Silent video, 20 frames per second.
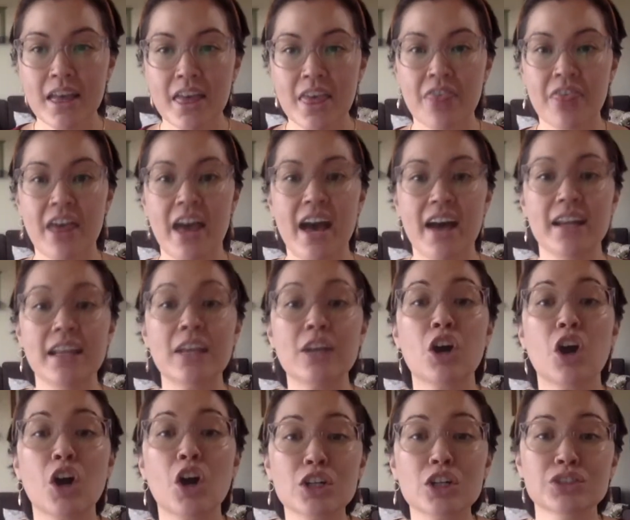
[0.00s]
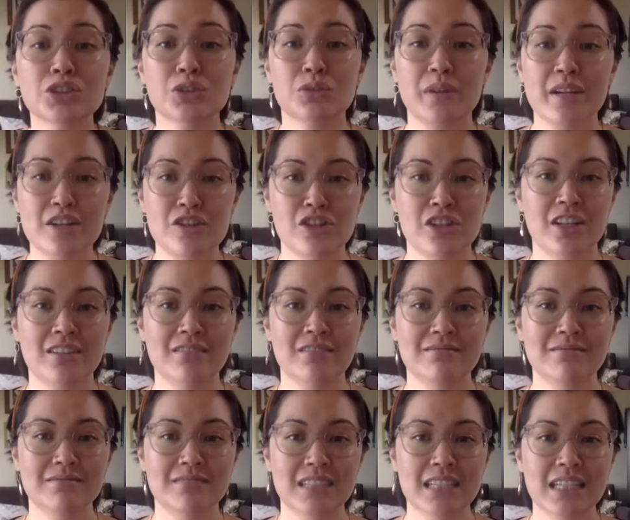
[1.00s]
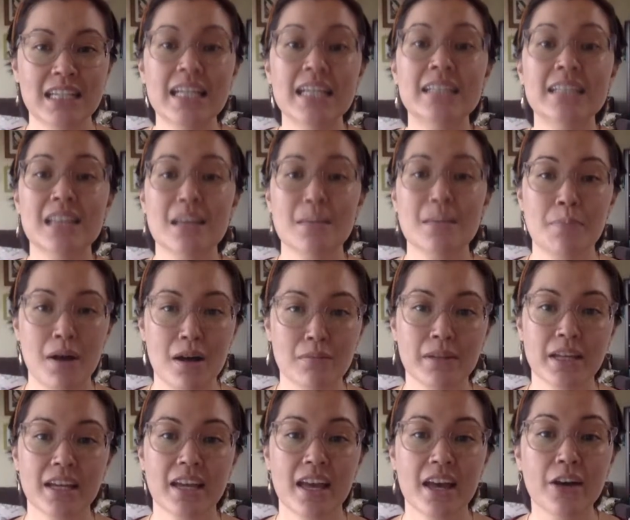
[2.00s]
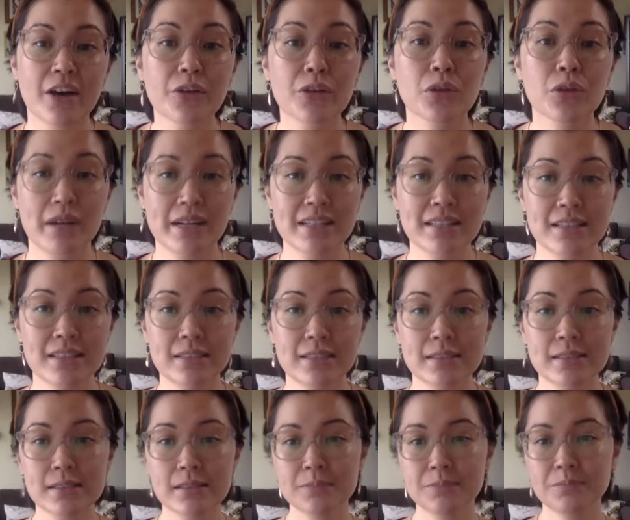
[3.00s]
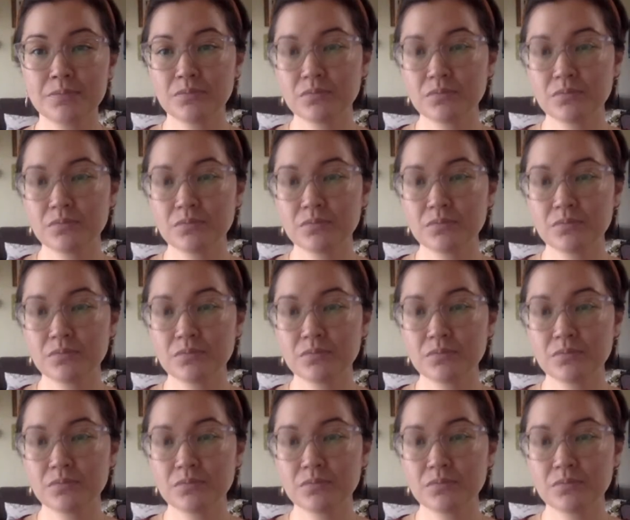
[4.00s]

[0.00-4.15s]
that incarceration is a public health crisis.